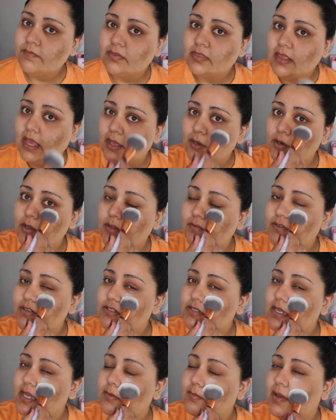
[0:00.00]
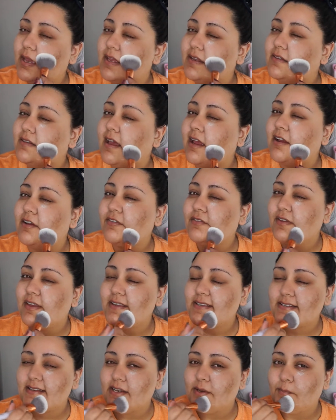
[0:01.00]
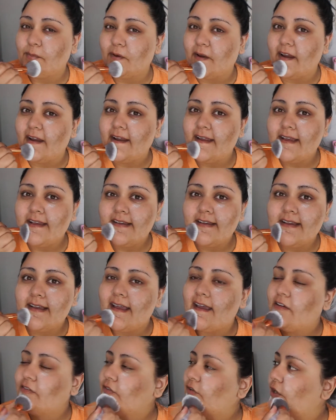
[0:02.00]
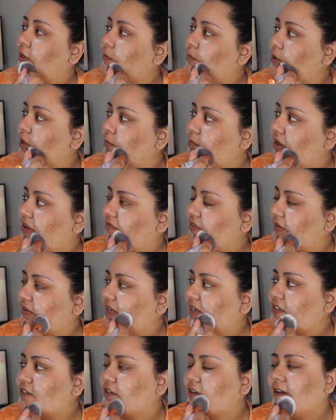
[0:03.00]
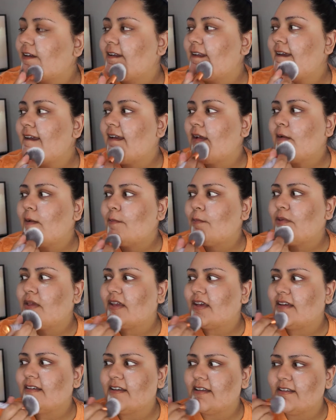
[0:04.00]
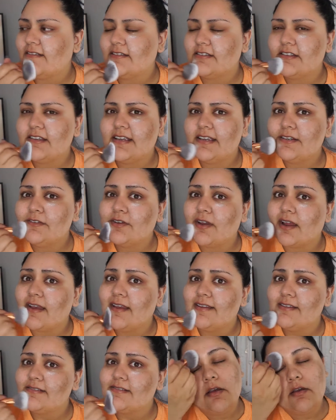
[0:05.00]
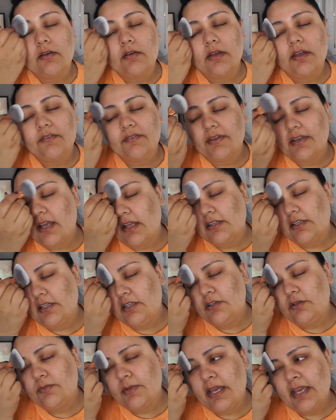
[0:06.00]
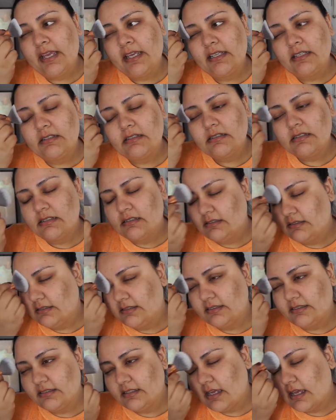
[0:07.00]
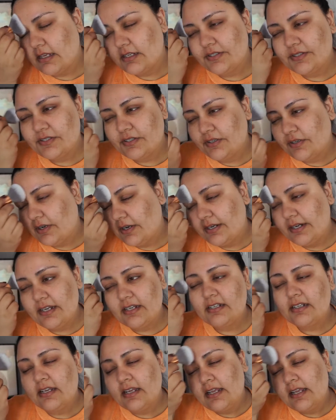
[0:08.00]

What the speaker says: I don't even set my entire face anymore after I put my foundation on because it dries. Oh, I forgot to do my, gosh darn it.